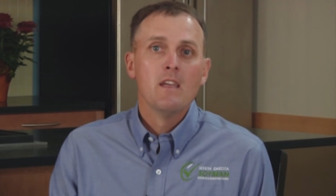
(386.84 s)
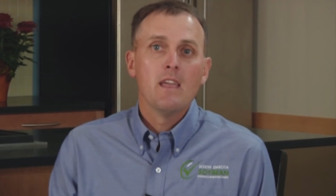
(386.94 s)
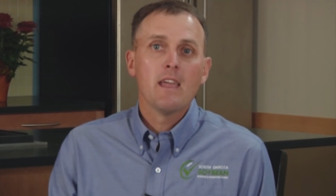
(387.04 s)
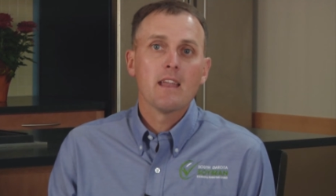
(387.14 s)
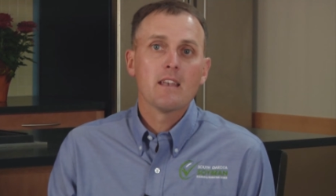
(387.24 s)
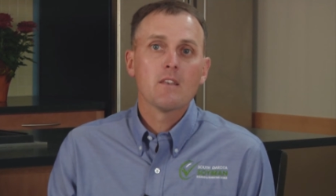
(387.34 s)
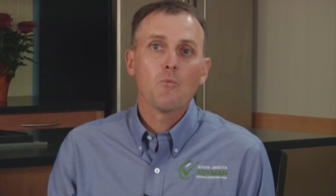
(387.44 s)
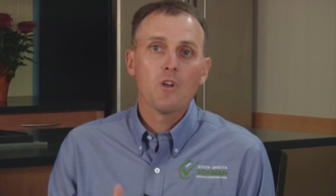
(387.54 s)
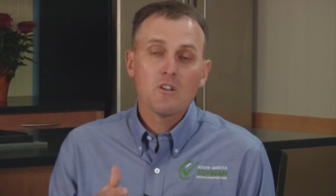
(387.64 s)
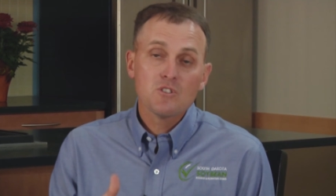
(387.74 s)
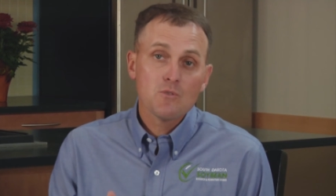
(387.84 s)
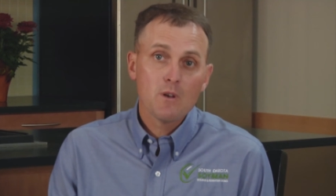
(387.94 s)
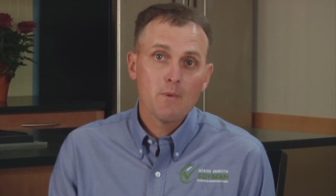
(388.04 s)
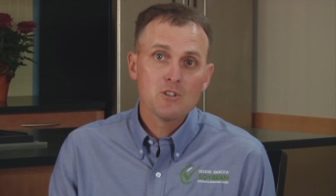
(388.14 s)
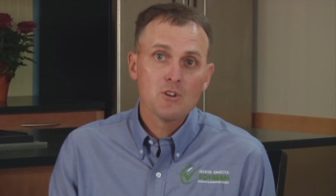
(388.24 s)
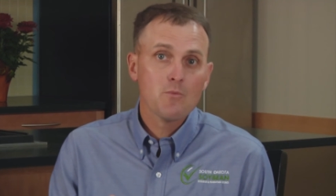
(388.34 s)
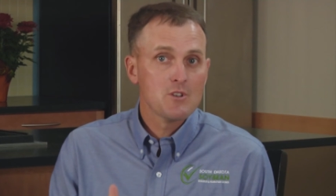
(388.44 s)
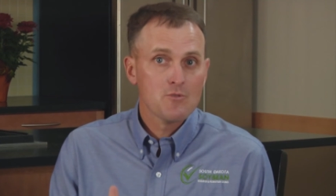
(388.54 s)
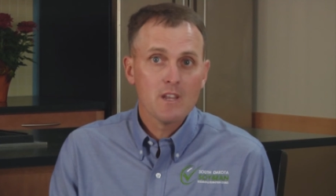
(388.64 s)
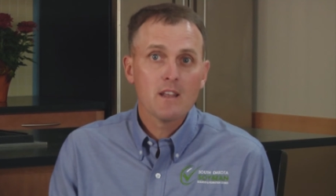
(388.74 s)
And we also want to make sure we
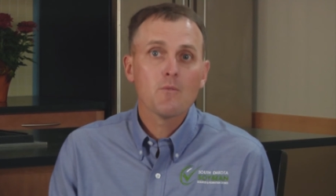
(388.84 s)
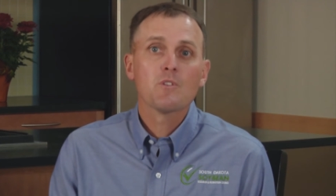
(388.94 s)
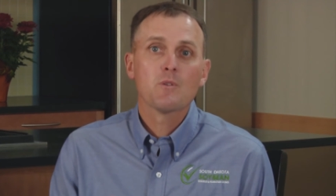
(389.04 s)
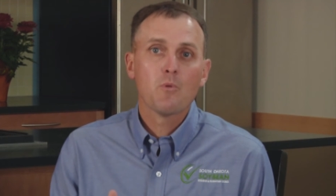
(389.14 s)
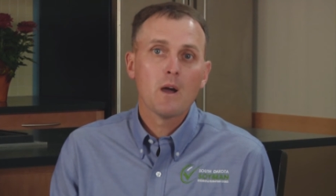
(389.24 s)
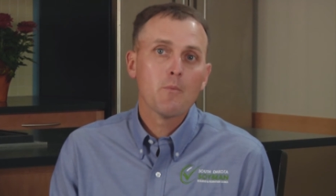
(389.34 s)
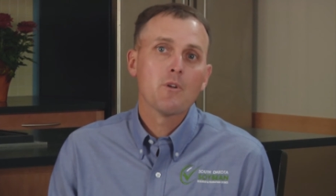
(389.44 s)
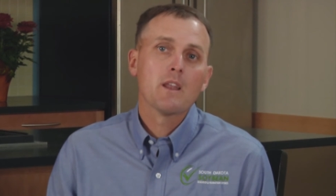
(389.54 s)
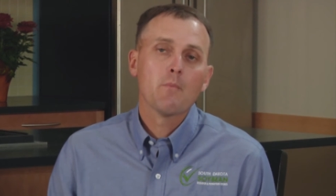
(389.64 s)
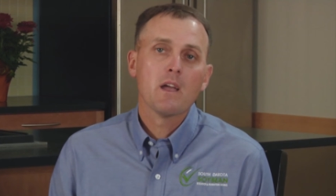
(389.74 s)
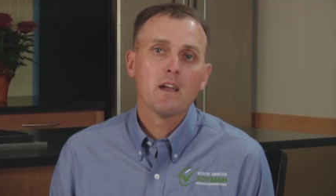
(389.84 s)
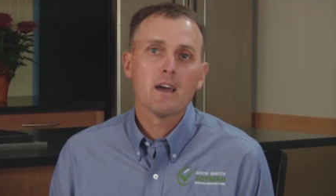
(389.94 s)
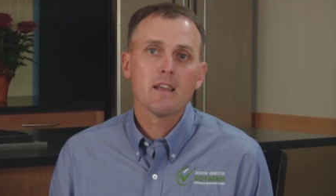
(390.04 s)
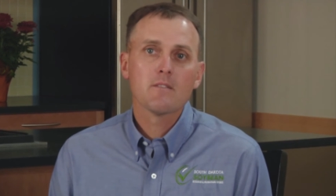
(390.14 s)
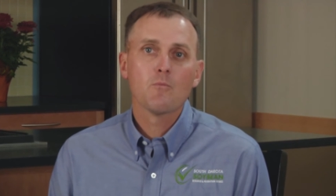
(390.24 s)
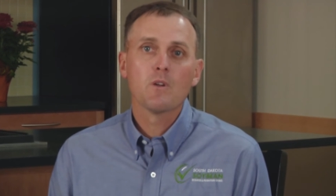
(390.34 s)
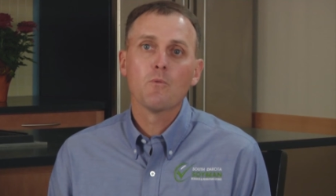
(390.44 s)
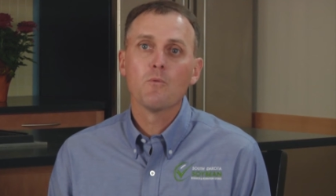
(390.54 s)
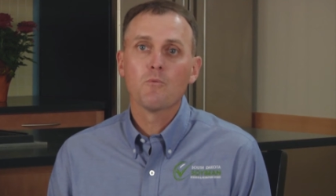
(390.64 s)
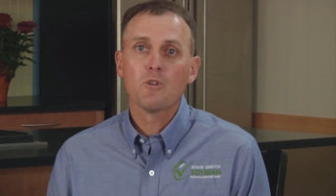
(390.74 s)
treat it with the proper antibiotic. We
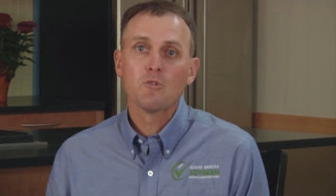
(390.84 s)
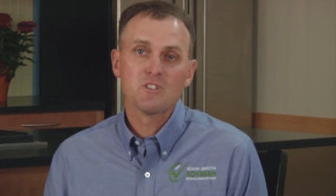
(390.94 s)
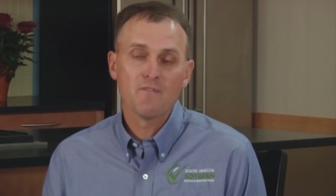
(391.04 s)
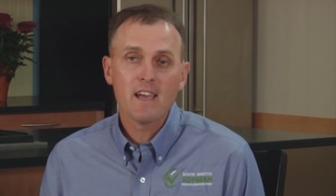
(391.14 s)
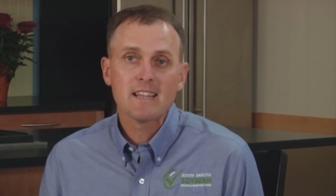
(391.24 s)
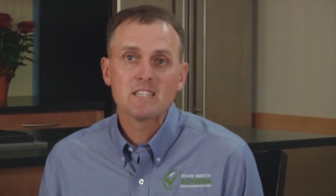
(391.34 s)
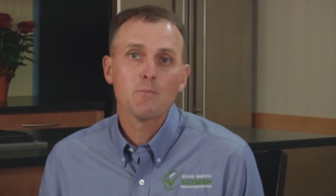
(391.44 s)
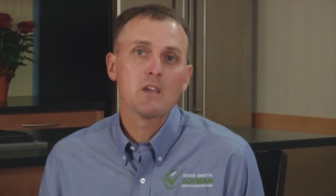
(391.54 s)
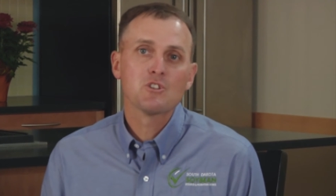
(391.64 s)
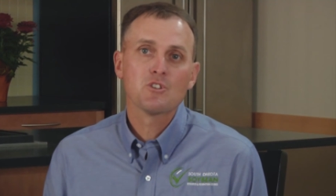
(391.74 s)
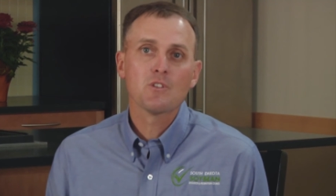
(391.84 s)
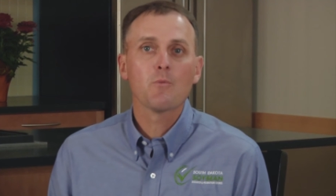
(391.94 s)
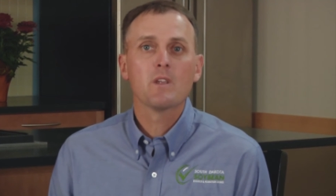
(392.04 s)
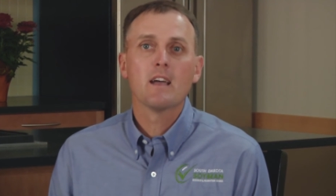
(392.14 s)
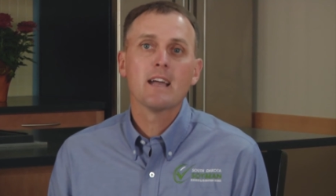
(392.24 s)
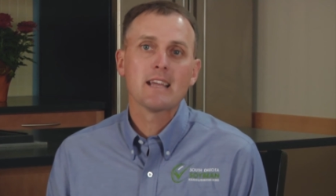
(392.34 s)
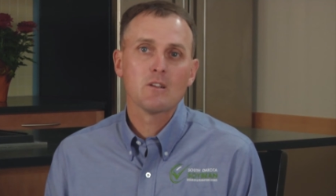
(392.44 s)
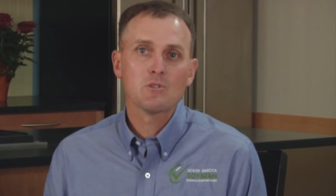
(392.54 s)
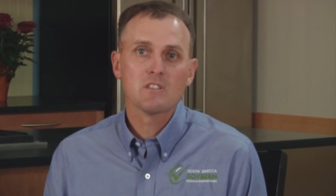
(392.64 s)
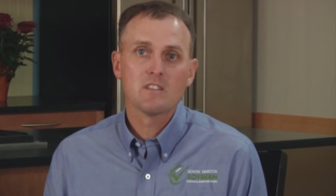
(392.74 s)
will use a vet to make sure that we
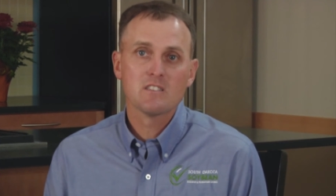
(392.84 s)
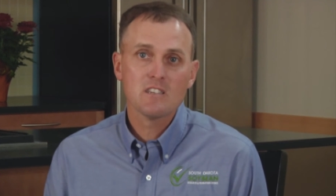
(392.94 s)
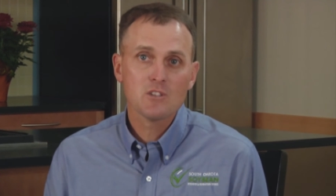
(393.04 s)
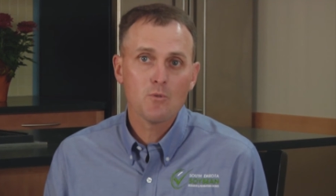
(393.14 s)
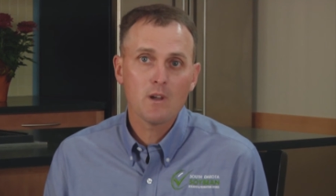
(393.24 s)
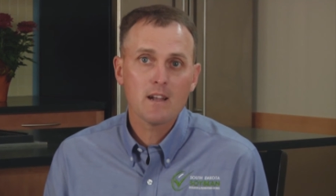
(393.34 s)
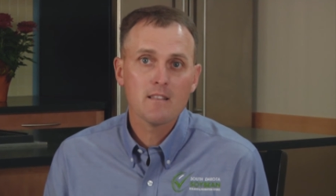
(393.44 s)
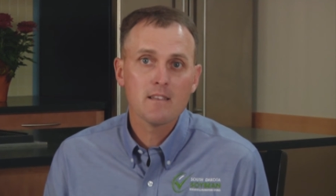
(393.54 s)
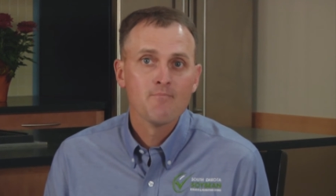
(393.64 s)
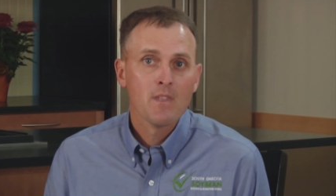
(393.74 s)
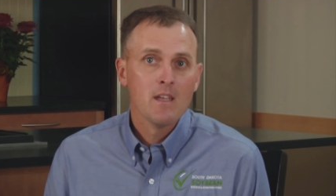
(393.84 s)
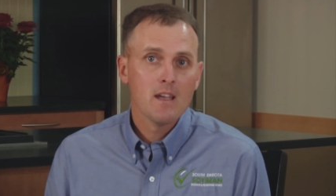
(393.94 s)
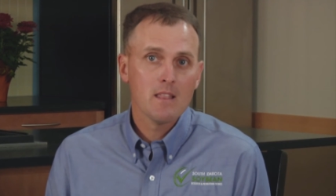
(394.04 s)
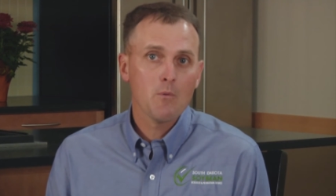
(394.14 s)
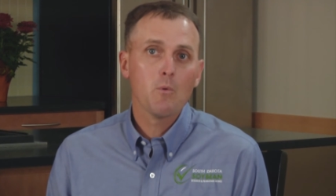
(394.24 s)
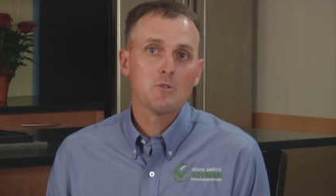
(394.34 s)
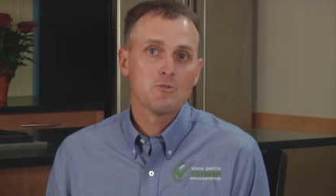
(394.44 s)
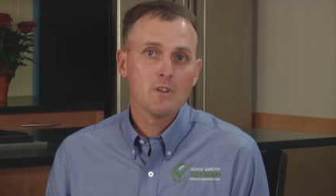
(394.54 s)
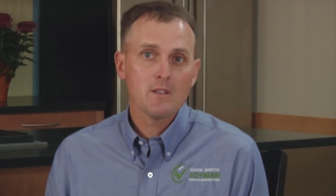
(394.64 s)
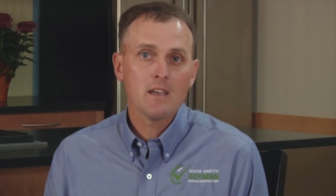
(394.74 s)
diagnose the disease correctly, and then we will
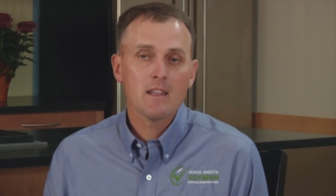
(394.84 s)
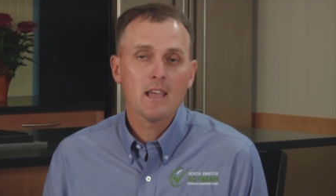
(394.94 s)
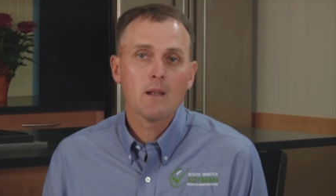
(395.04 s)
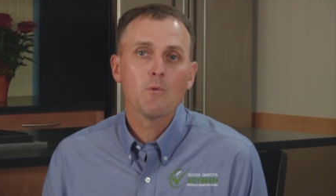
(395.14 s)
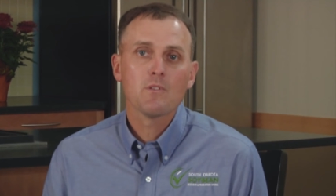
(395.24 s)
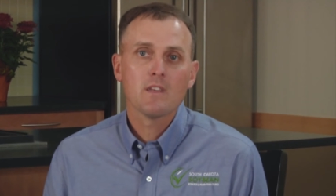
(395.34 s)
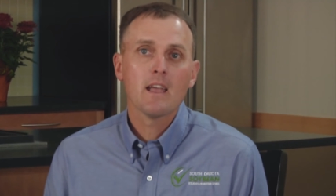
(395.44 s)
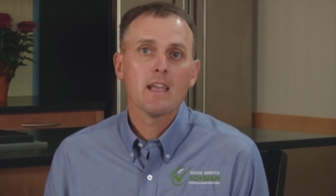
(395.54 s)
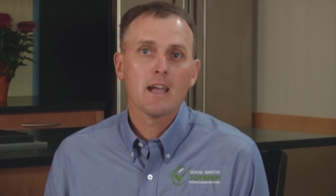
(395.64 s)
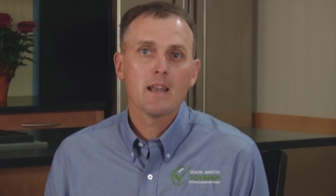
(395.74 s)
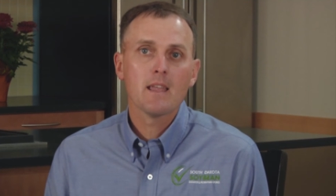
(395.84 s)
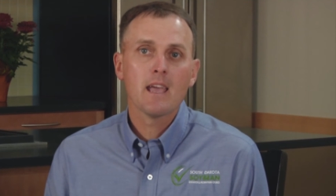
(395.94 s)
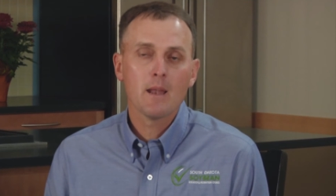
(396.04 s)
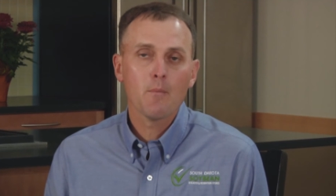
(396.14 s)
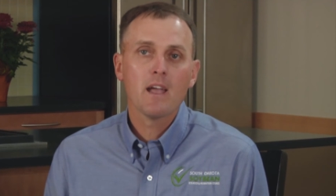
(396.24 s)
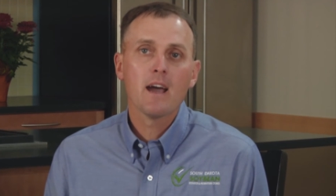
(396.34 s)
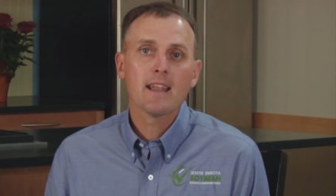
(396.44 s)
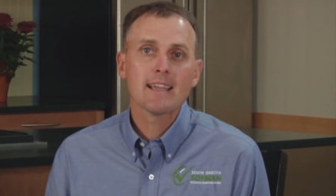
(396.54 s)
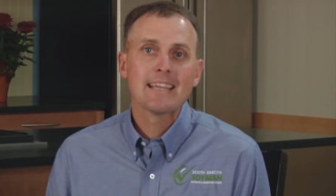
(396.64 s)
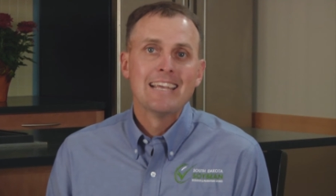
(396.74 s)
treat that animal with an
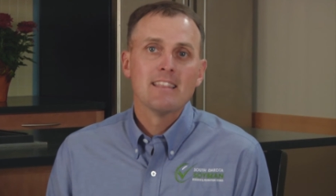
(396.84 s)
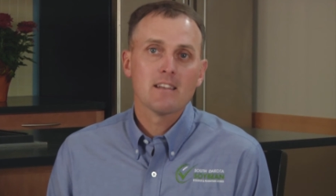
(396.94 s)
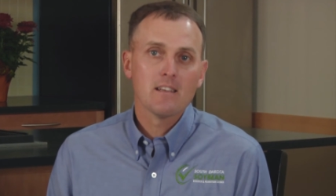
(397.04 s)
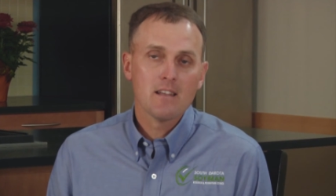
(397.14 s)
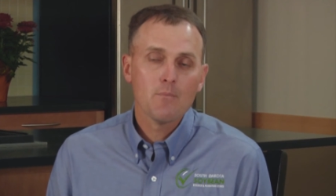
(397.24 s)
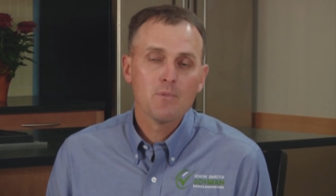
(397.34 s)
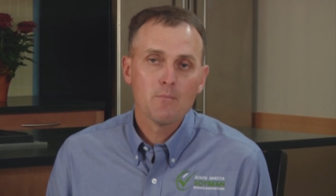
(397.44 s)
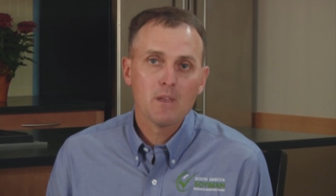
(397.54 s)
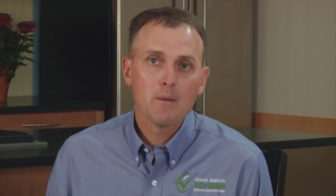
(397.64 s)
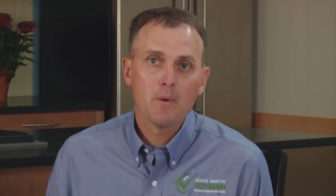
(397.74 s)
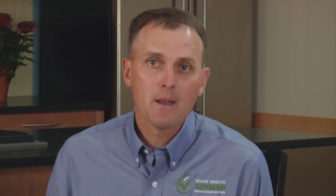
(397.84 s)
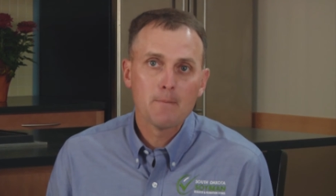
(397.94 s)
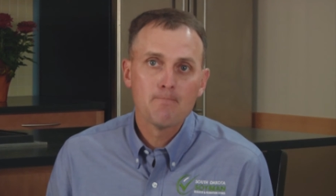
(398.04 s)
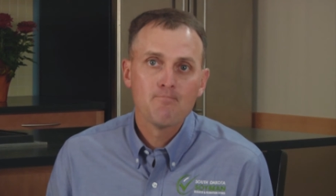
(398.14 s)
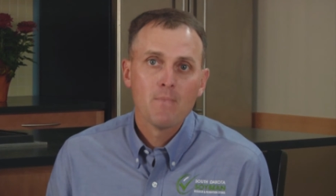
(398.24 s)
antibiotic that can help them get better.